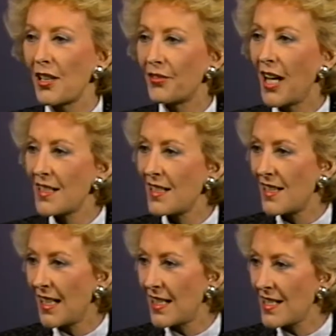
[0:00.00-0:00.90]
of
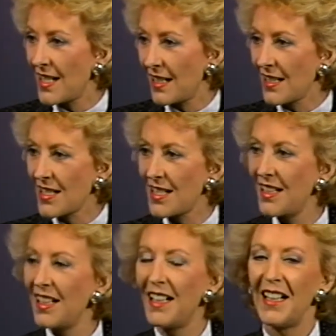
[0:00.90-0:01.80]
1986.
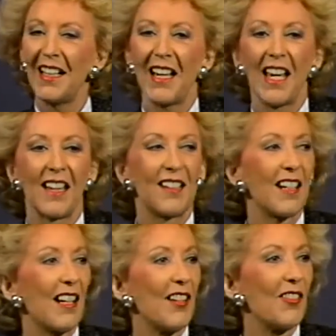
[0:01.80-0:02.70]
And
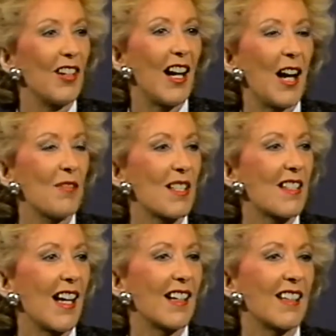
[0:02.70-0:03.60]
I was
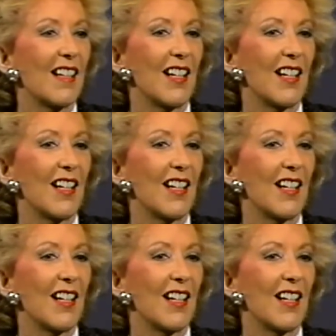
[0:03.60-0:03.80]
like